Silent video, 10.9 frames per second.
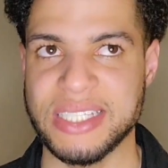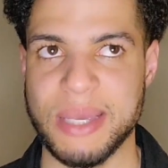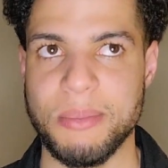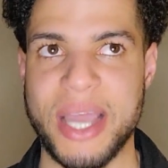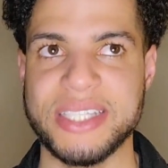It
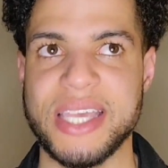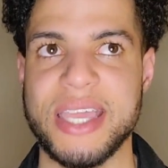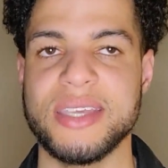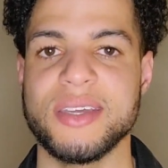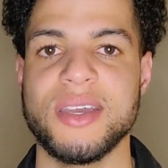might
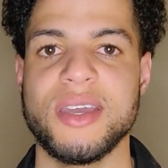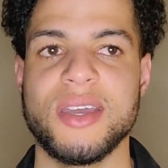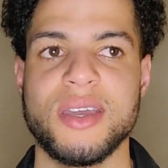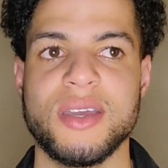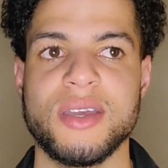take
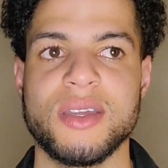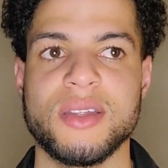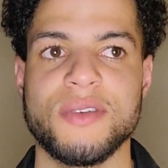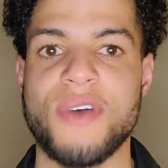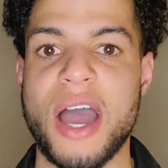
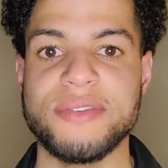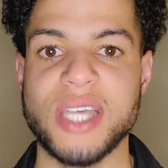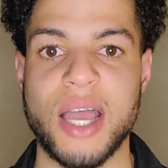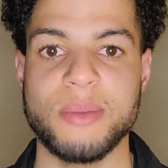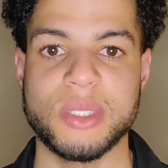five
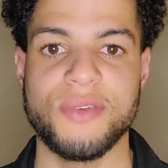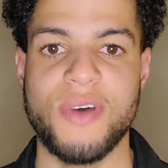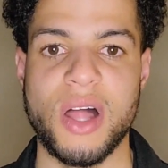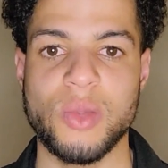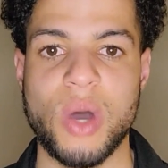times to
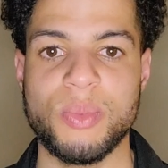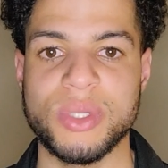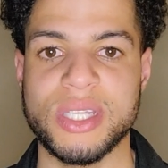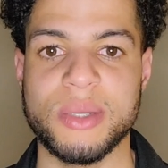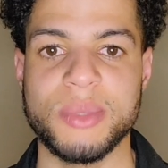follow up
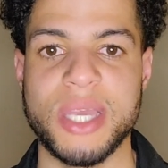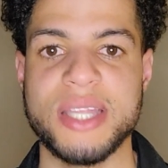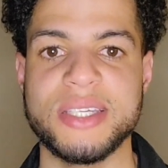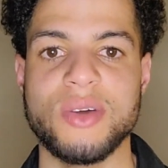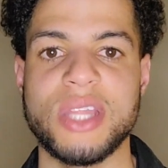with them
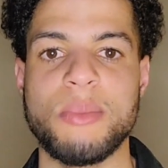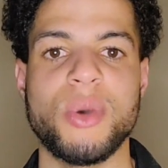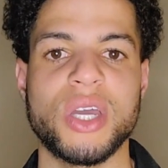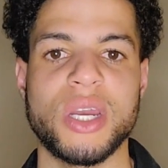until they book